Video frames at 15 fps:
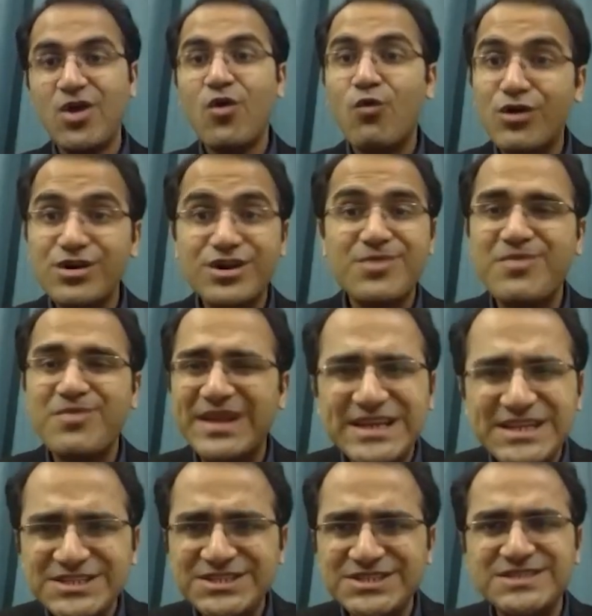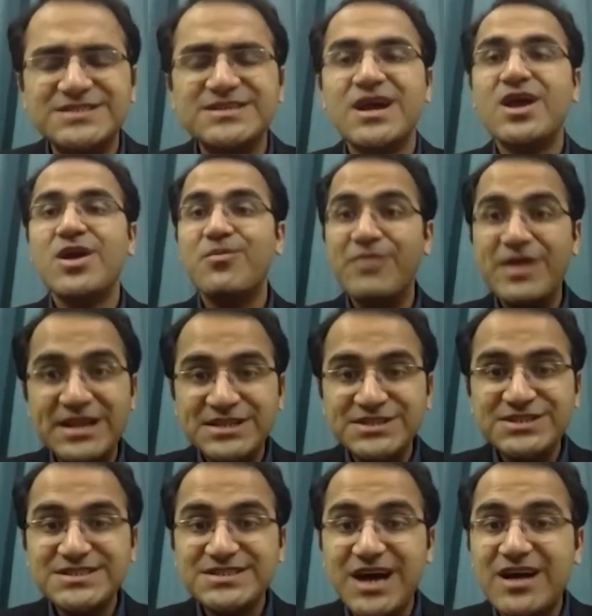What are meninges? Meninges